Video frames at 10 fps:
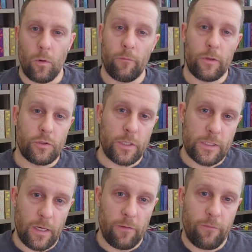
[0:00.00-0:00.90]
One of the
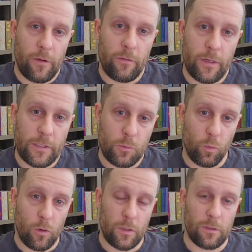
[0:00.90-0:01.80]
tricks that I found has
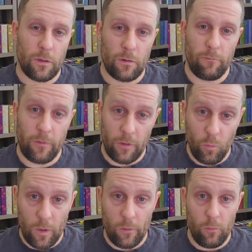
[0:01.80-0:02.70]
worked
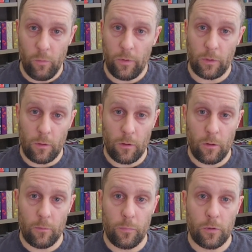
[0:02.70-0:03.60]
very well with
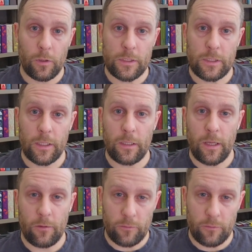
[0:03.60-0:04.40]
longer books like The